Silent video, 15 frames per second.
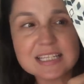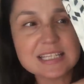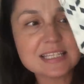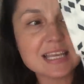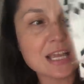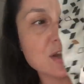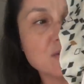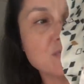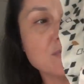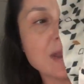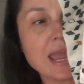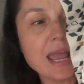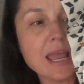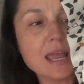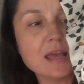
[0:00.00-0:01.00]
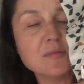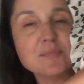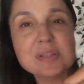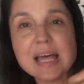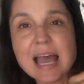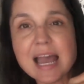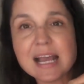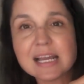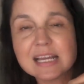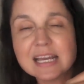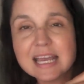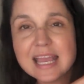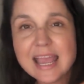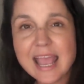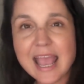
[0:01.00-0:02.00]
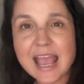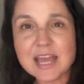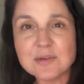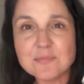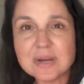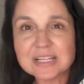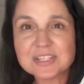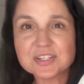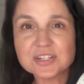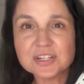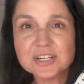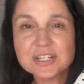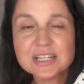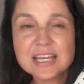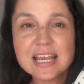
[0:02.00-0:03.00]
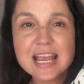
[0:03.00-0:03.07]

It's like gray and black and mustard.